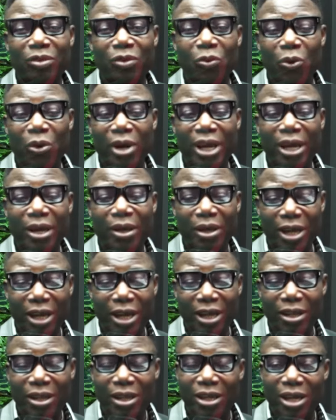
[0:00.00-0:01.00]
We
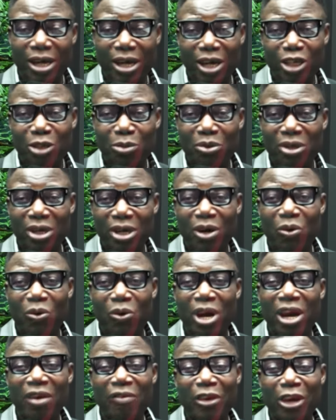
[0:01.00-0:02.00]
in the diaspora will
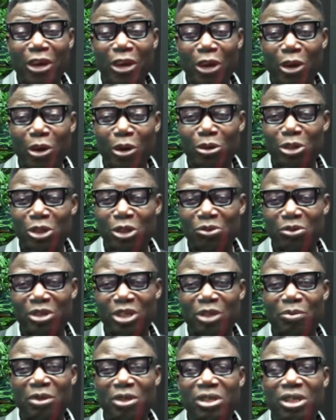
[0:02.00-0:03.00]
have a huge
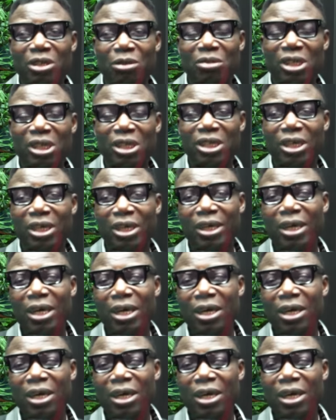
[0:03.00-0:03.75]
responsibility